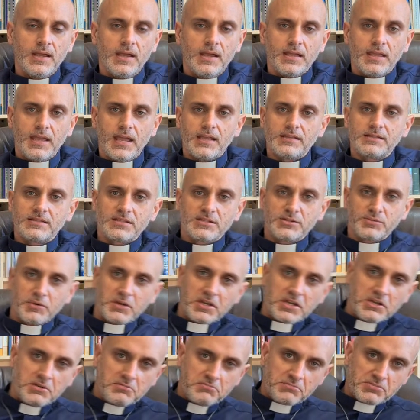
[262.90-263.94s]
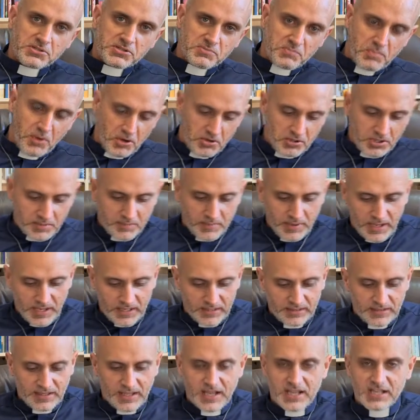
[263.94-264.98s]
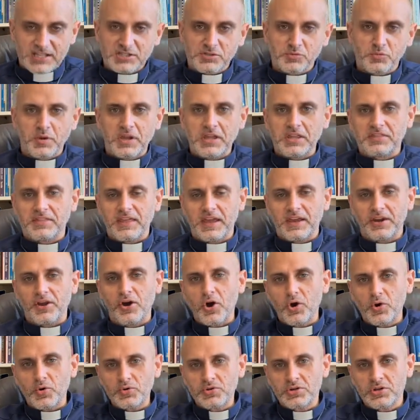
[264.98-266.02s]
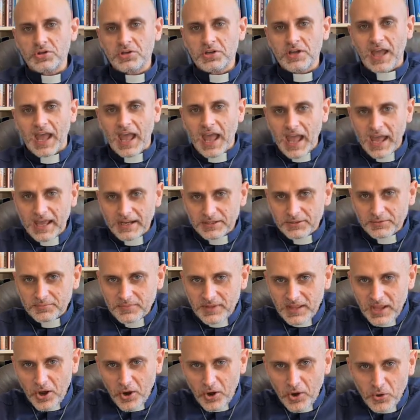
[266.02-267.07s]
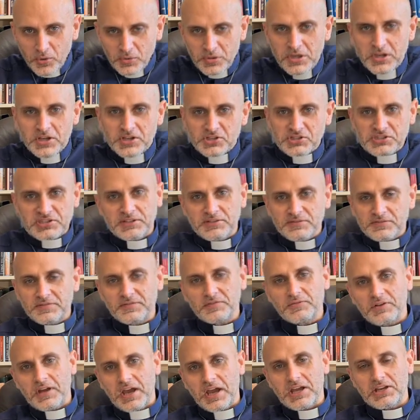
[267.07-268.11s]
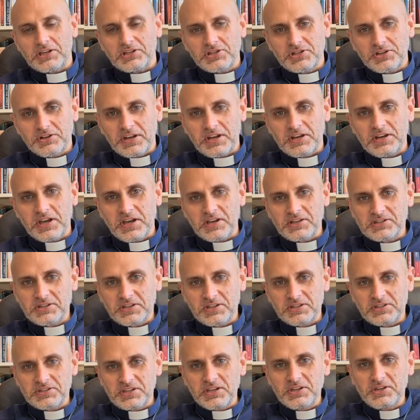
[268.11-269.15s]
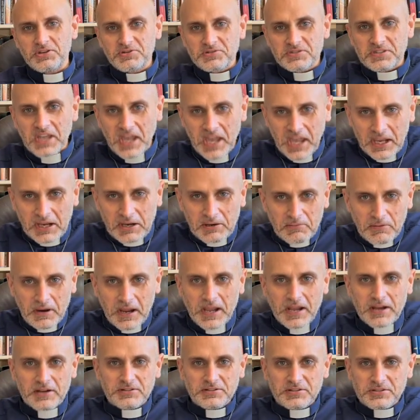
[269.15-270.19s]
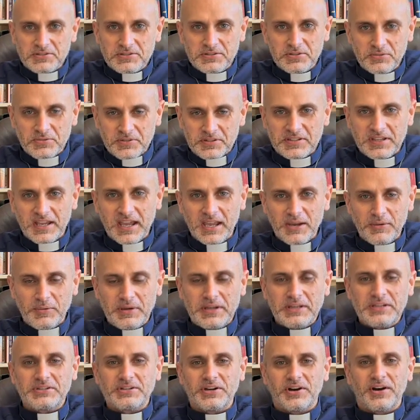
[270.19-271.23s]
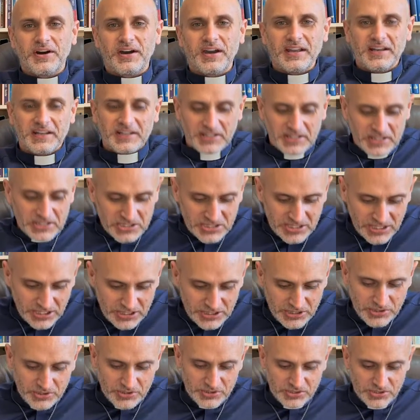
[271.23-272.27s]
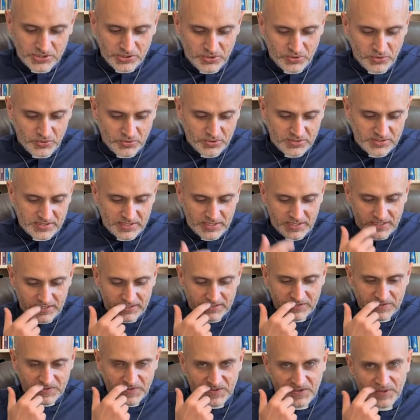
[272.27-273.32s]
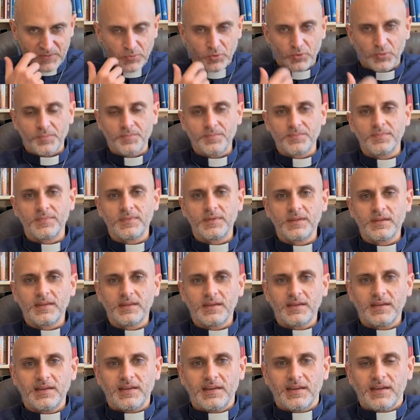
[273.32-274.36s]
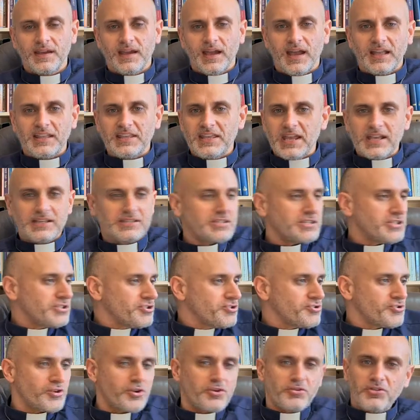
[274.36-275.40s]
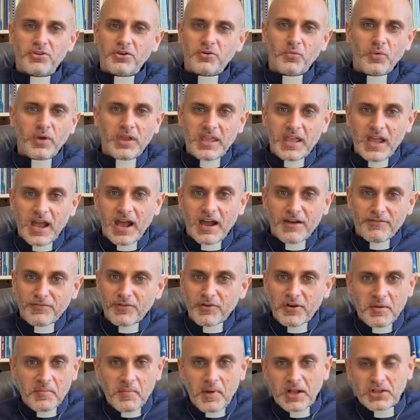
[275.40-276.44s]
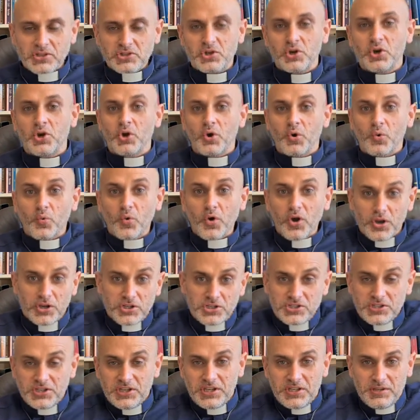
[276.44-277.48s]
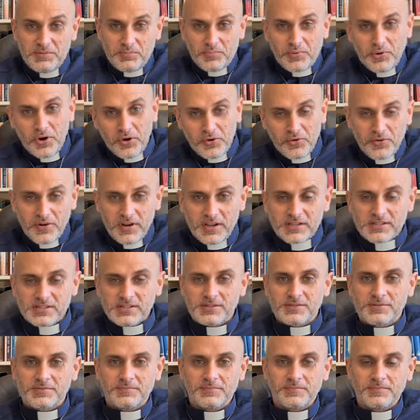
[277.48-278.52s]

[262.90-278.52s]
Yes, as we spoke about last week, that old Adam, the old sinful nature in us, continues to hang around until the day we die and continues to cause us trouble. And yes, it's true that we are very much works in progress.